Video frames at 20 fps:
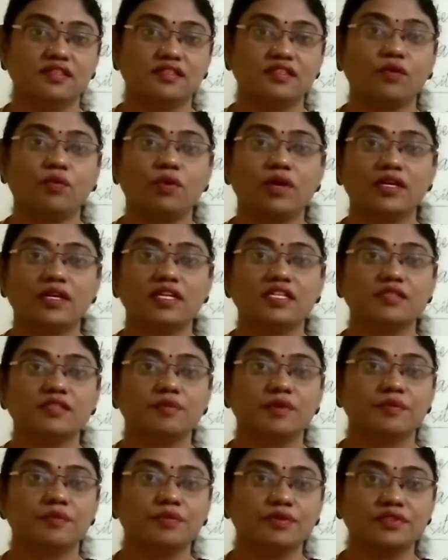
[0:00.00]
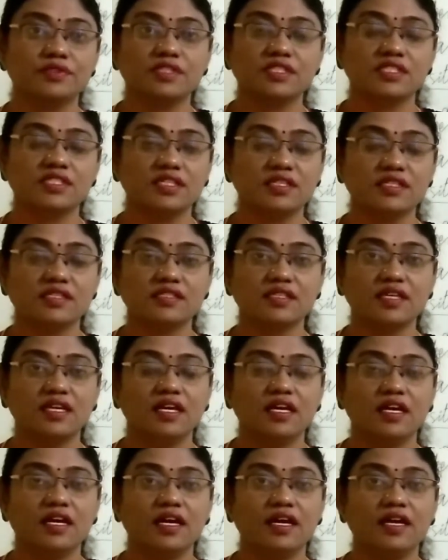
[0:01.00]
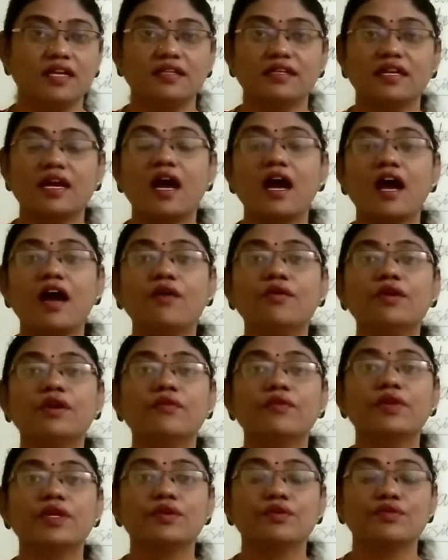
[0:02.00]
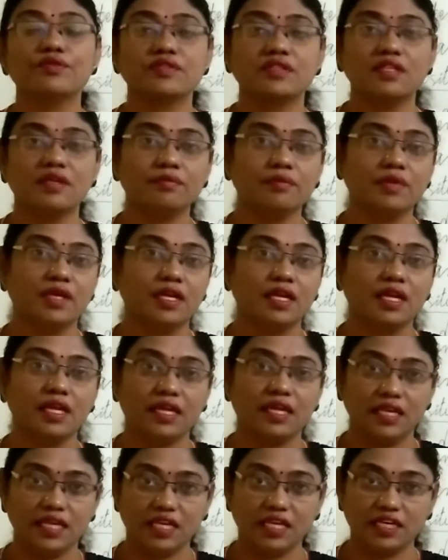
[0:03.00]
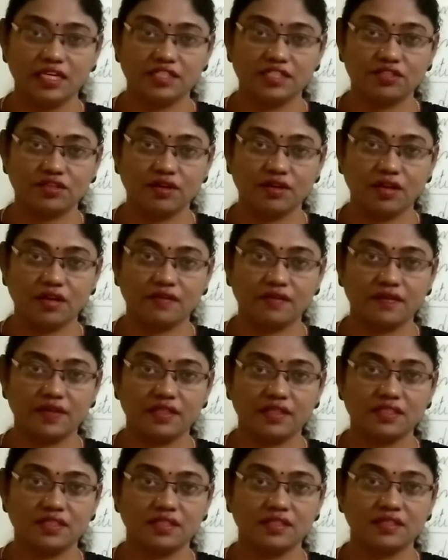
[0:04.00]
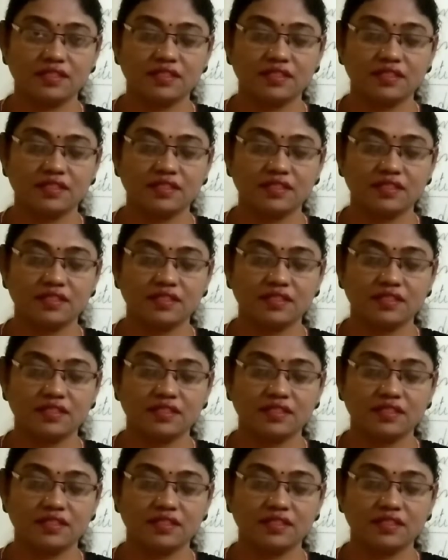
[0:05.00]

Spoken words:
So what is prepositions and how do we use them in English language?